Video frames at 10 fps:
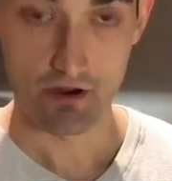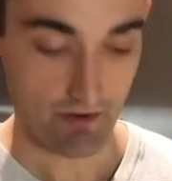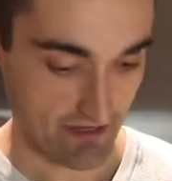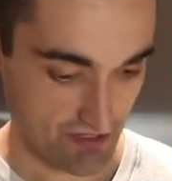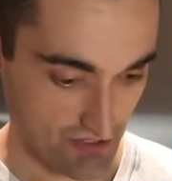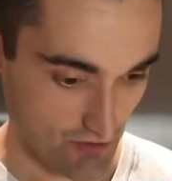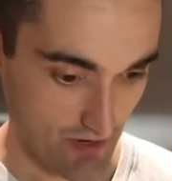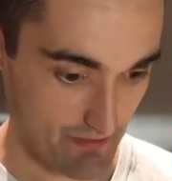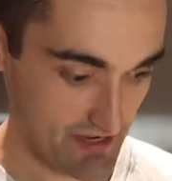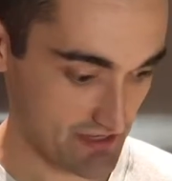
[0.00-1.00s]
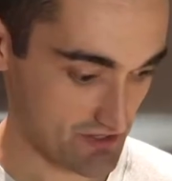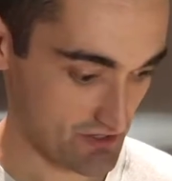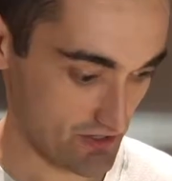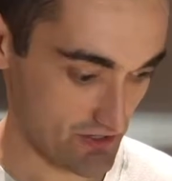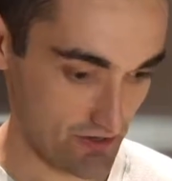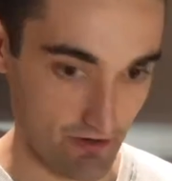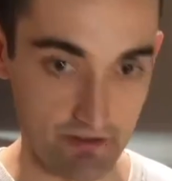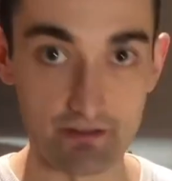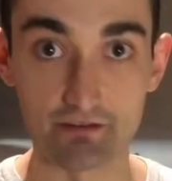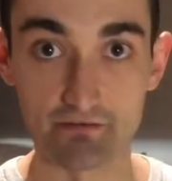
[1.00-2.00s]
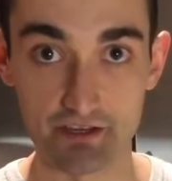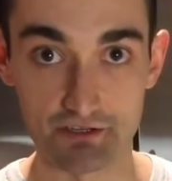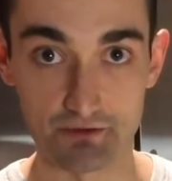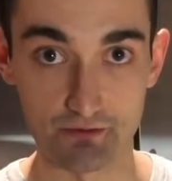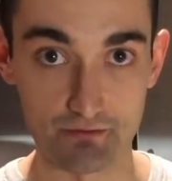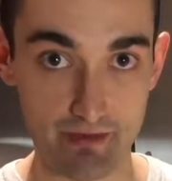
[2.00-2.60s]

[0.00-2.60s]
All right, so I'm gonna get started on the vegetable